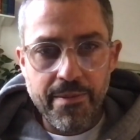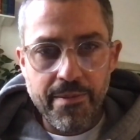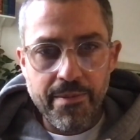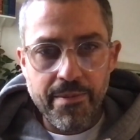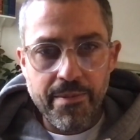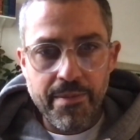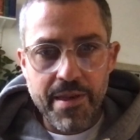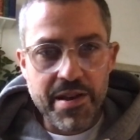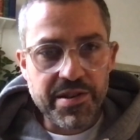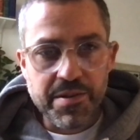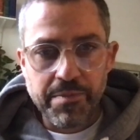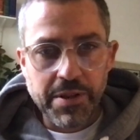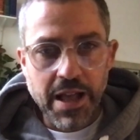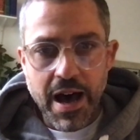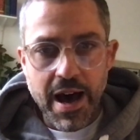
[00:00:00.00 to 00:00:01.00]
This
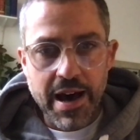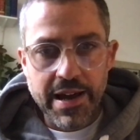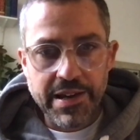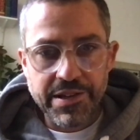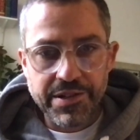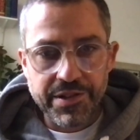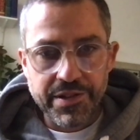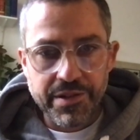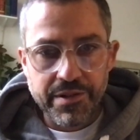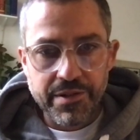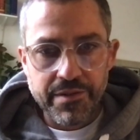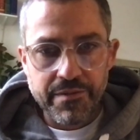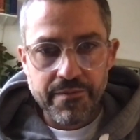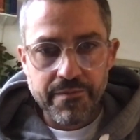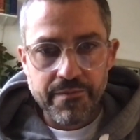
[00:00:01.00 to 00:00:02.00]
applies
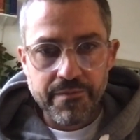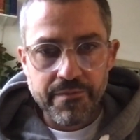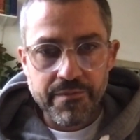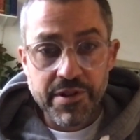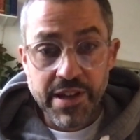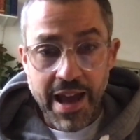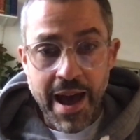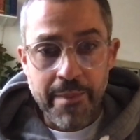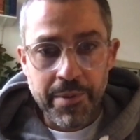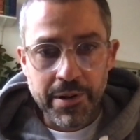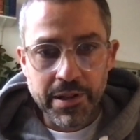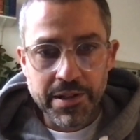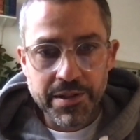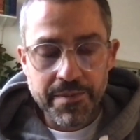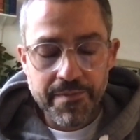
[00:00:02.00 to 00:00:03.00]
to capitalism.